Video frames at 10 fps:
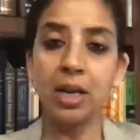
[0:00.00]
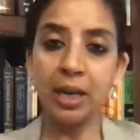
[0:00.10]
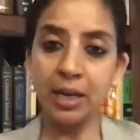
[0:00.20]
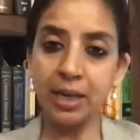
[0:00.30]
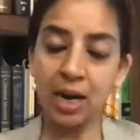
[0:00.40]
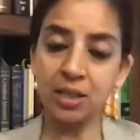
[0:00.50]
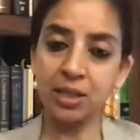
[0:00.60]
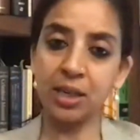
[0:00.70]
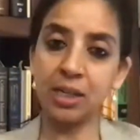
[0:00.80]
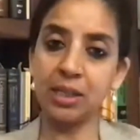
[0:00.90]

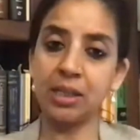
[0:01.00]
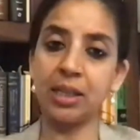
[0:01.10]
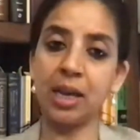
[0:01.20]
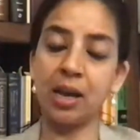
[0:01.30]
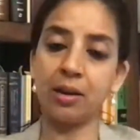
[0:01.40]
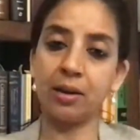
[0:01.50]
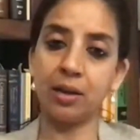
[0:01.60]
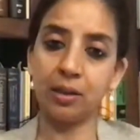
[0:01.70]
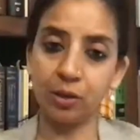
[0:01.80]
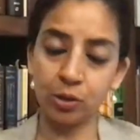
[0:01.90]
incarcerated, they are
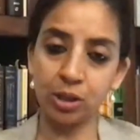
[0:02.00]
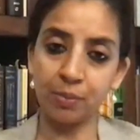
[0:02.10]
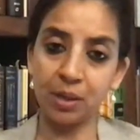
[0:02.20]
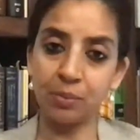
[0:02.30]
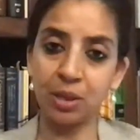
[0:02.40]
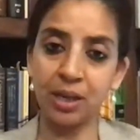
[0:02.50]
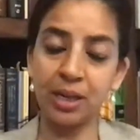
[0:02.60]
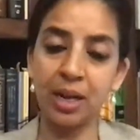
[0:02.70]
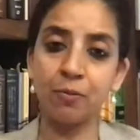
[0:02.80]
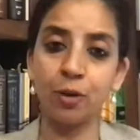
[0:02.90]
sometimes
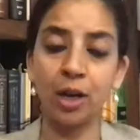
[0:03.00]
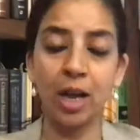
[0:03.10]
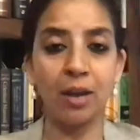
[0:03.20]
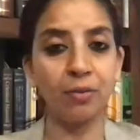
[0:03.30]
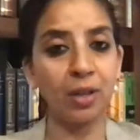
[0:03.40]
condemned for life.